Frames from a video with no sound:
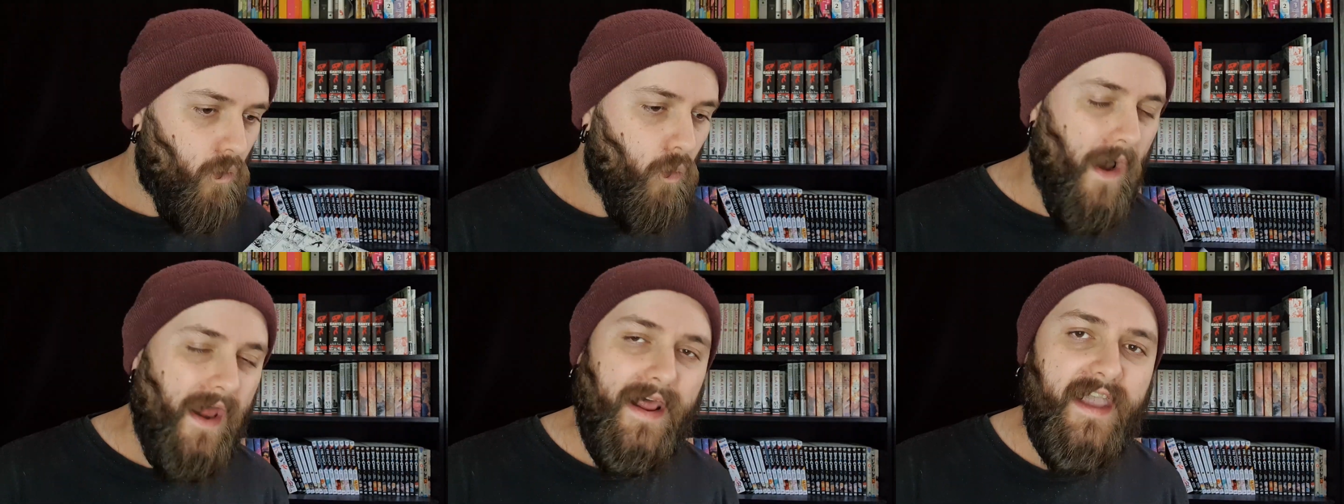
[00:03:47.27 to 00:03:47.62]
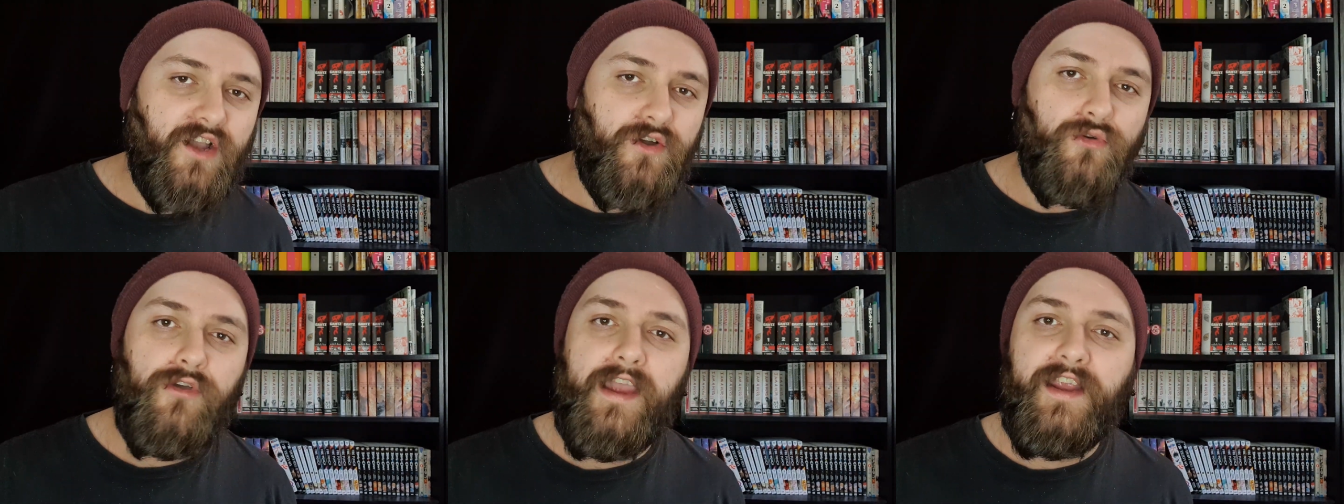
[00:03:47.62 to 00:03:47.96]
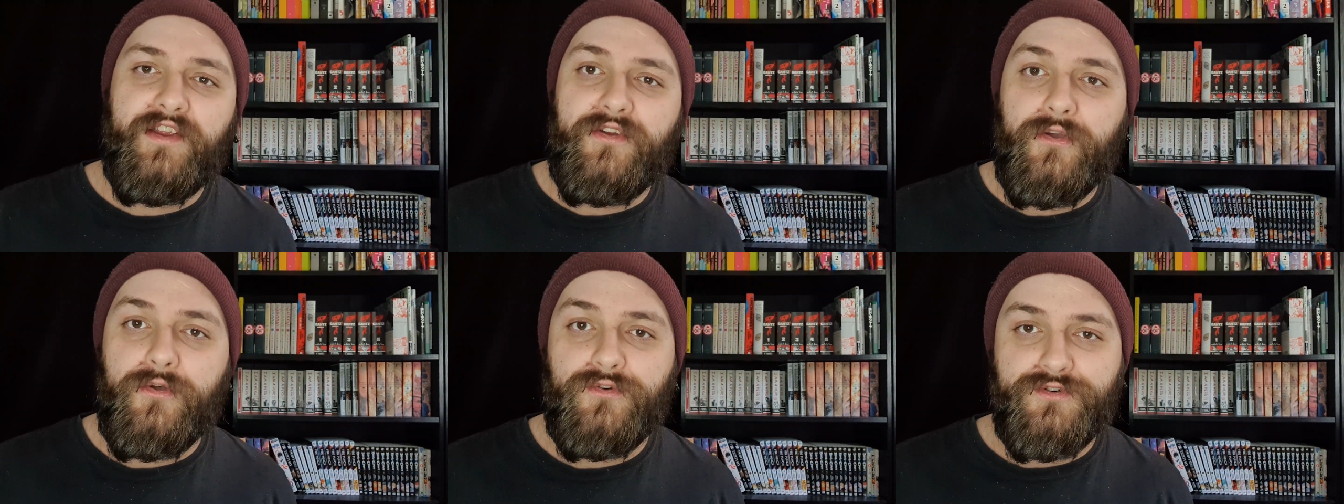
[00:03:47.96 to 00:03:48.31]
When I
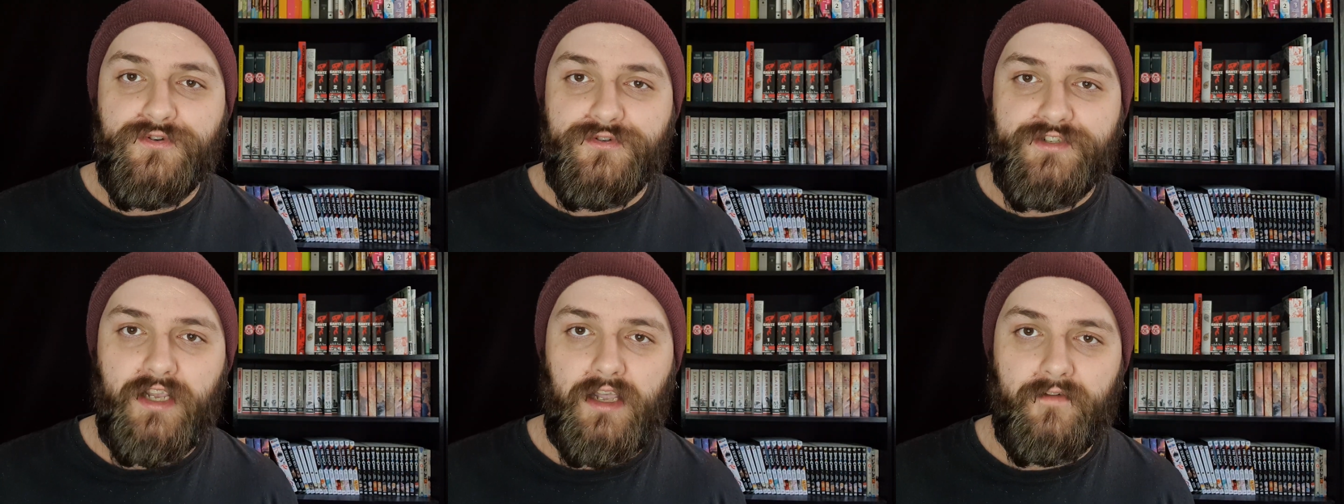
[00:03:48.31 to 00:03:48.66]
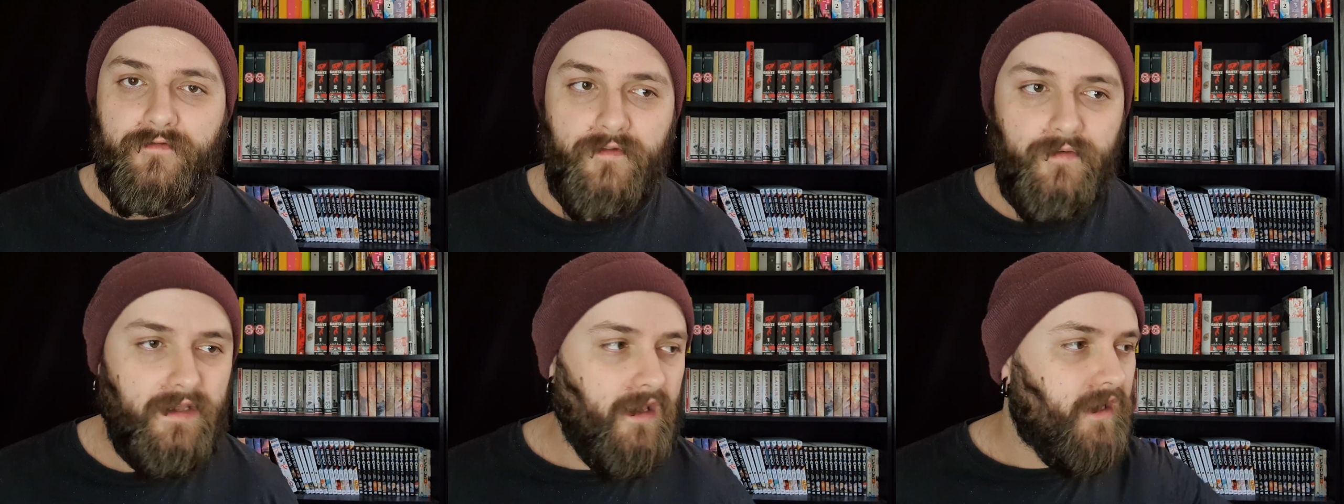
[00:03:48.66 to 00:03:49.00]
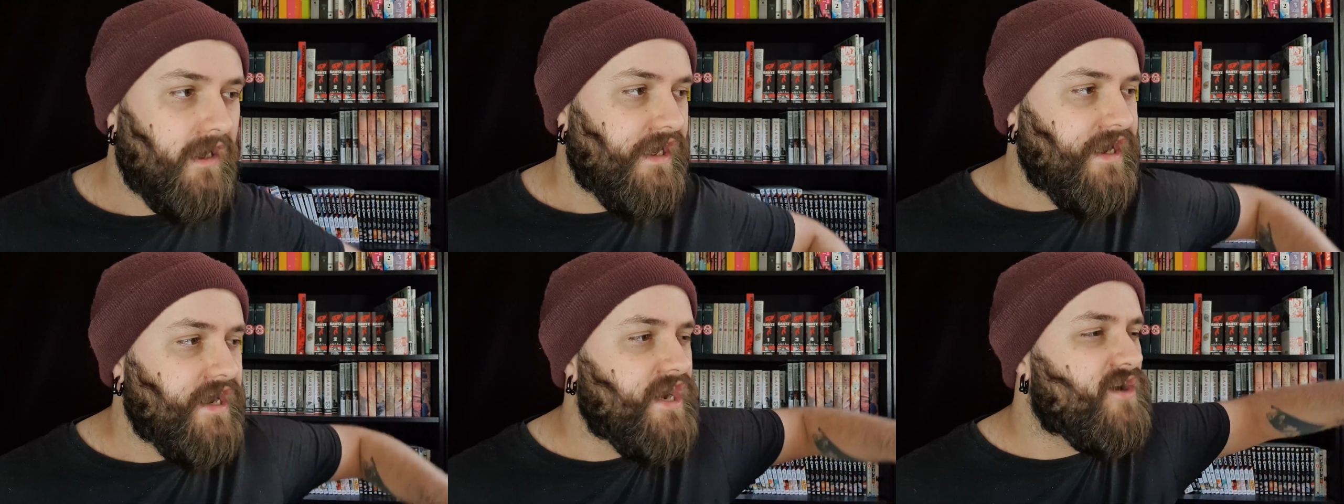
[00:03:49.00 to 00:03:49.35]
created Ucha Shelf
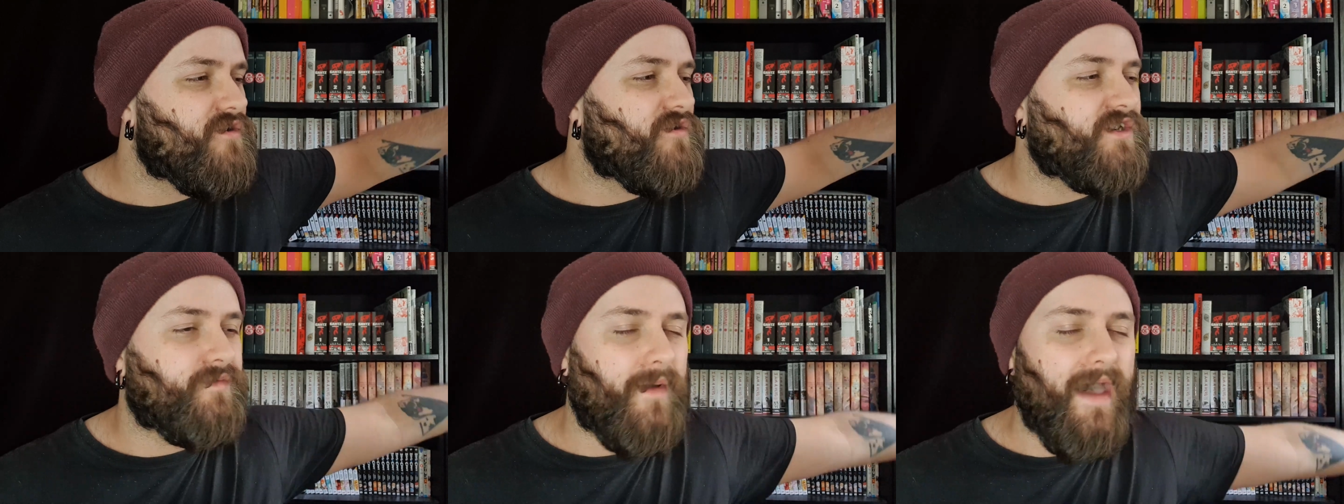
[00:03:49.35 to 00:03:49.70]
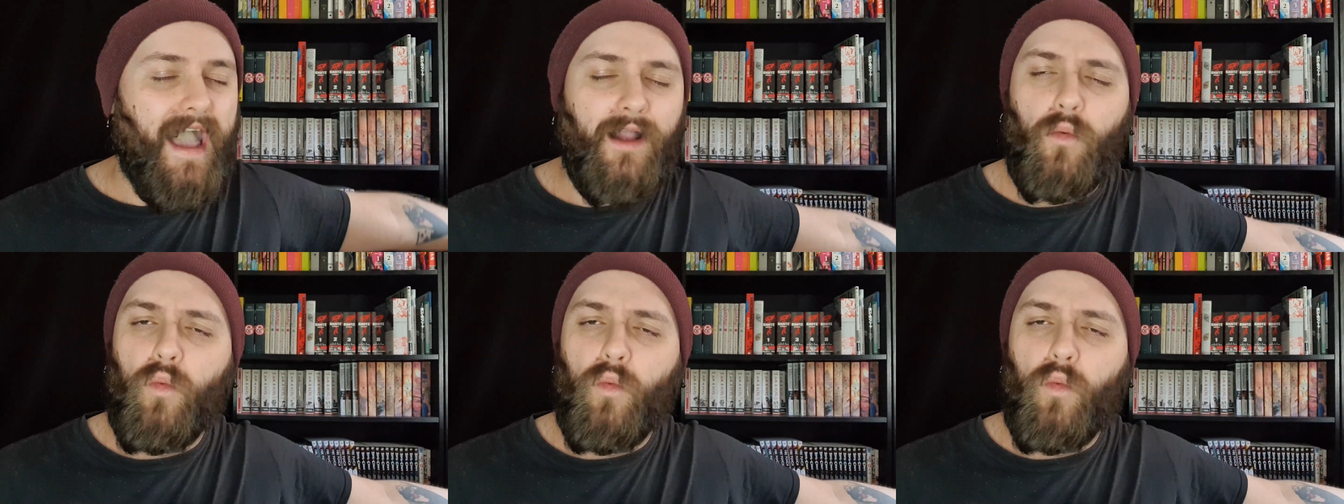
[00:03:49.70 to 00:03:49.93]
years back,